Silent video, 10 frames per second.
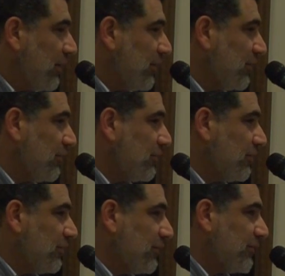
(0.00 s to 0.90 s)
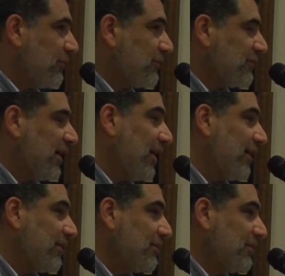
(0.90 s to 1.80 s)
There's this
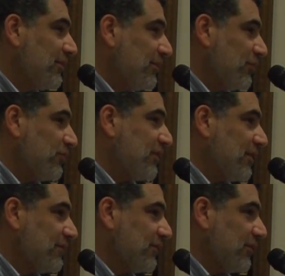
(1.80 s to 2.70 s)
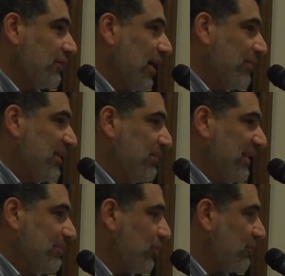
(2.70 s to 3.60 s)
guy who says, how many
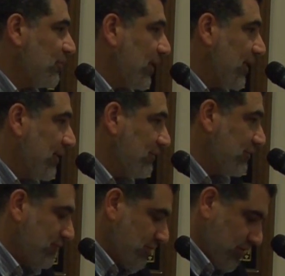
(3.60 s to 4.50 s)
believers do I have?